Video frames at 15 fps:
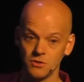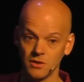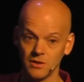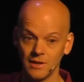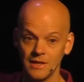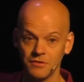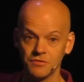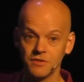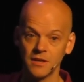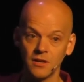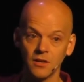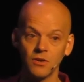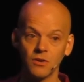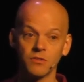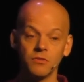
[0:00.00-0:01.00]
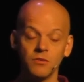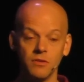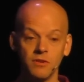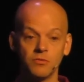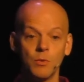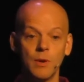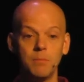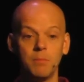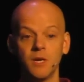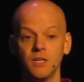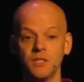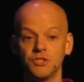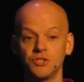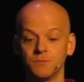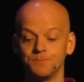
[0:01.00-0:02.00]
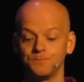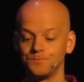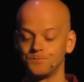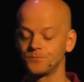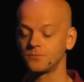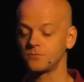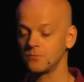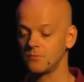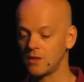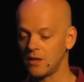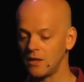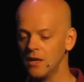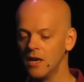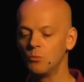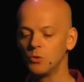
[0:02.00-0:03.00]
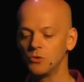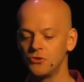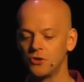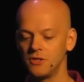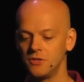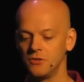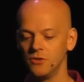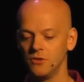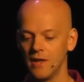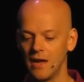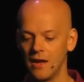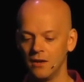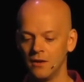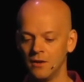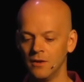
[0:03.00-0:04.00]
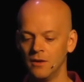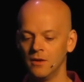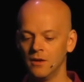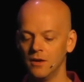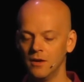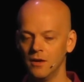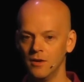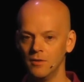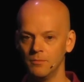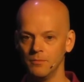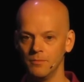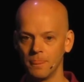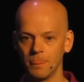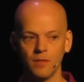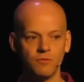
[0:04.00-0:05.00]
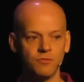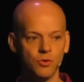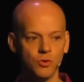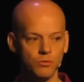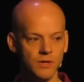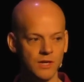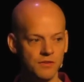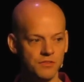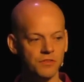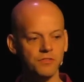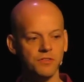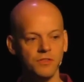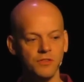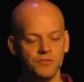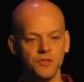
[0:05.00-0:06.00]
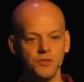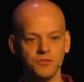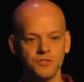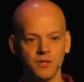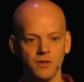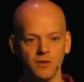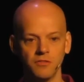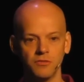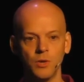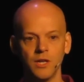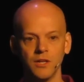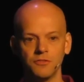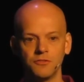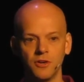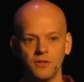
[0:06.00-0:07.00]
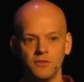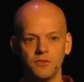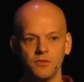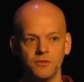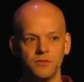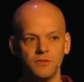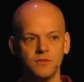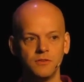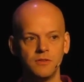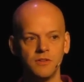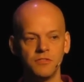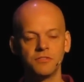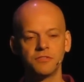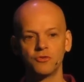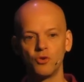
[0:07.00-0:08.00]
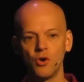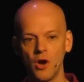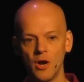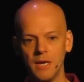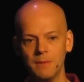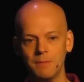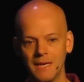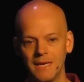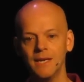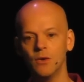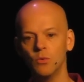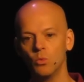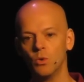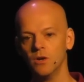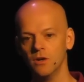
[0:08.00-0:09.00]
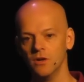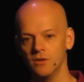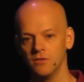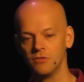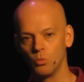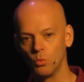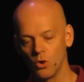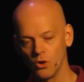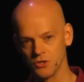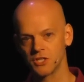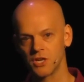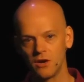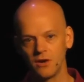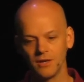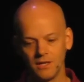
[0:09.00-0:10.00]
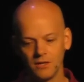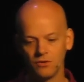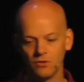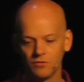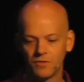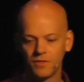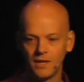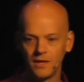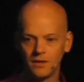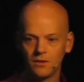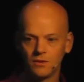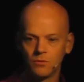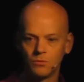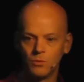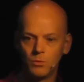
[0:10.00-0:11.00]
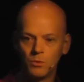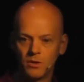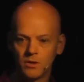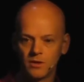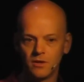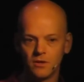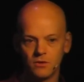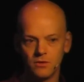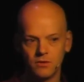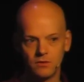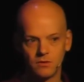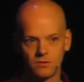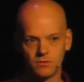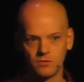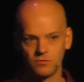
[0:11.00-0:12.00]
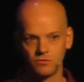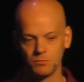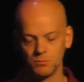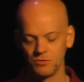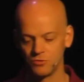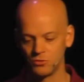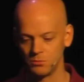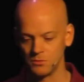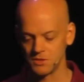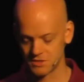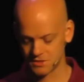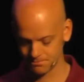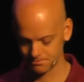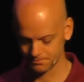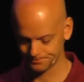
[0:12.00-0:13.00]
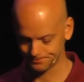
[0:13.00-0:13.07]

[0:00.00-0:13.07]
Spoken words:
you at least take a look through this web page. And we'll try to do that for releases in the future as well. Try to describe in words what kind of thing we're working on for performance.